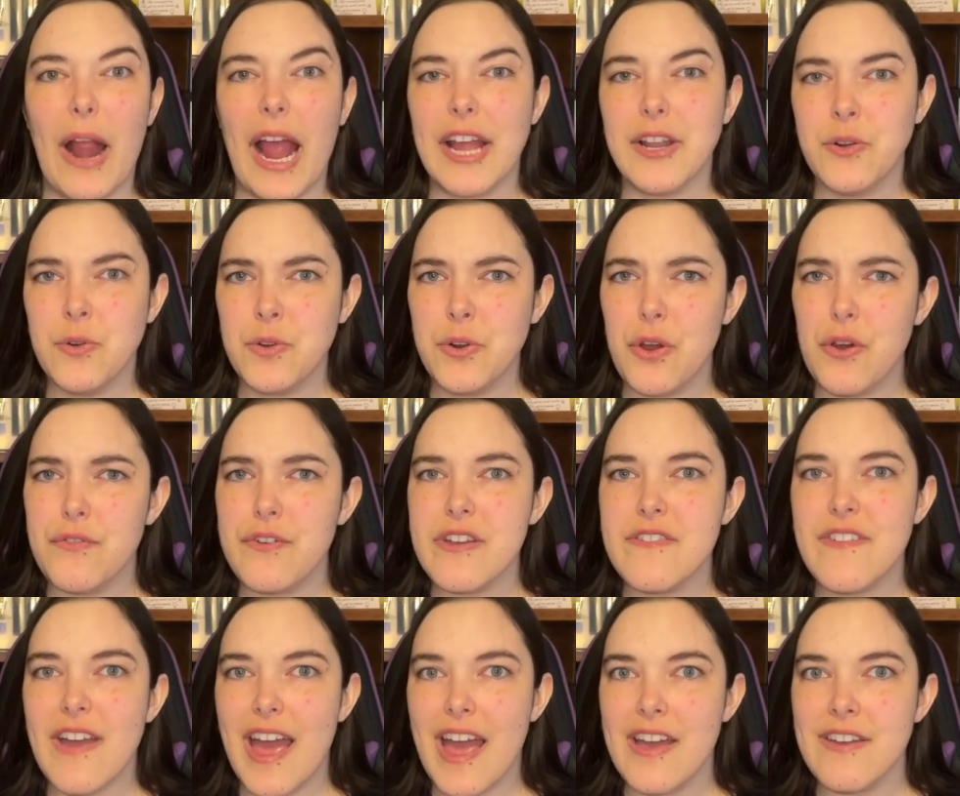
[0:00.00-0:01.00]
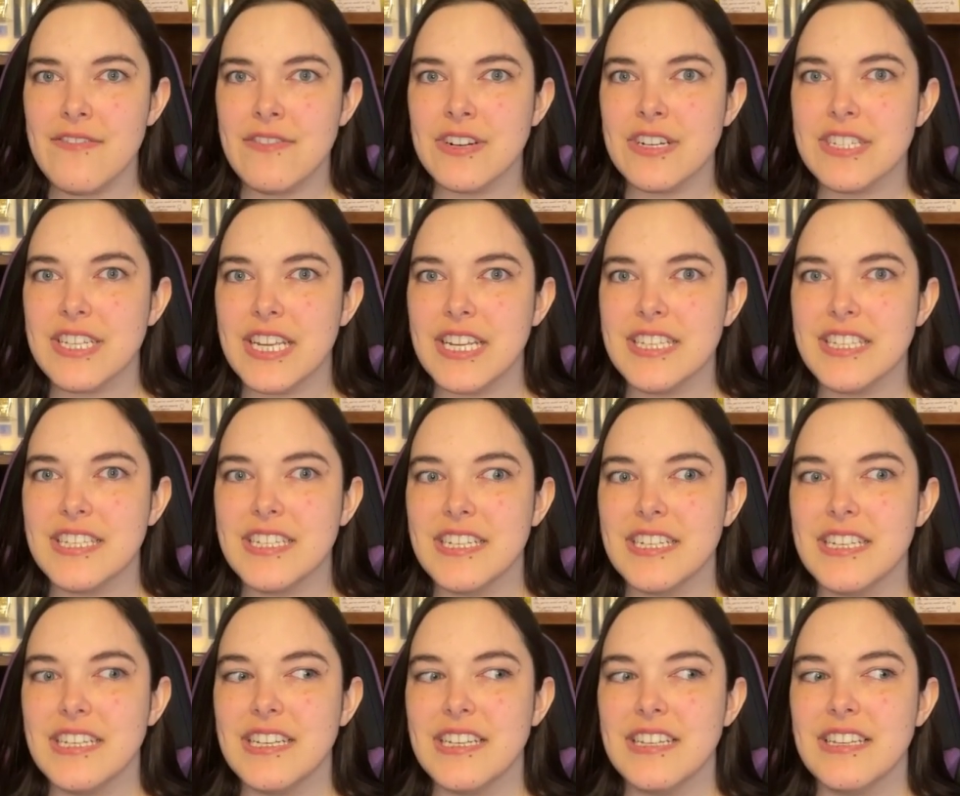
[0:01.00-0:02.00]
I don't know if I've ever
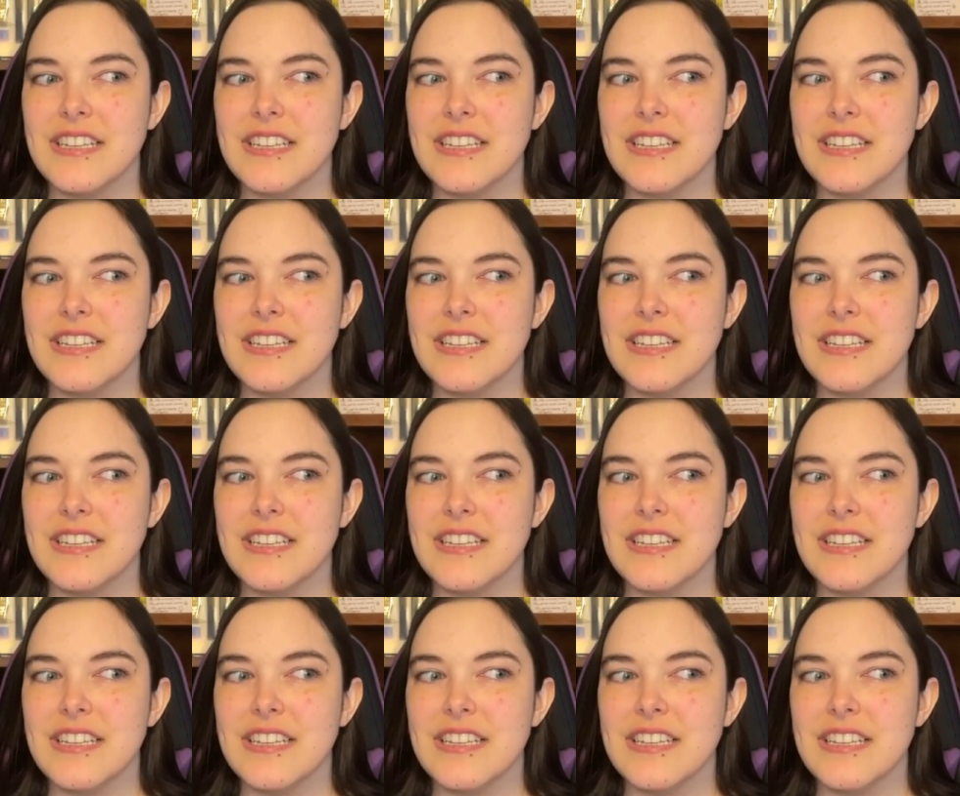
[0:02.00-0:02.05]
tasted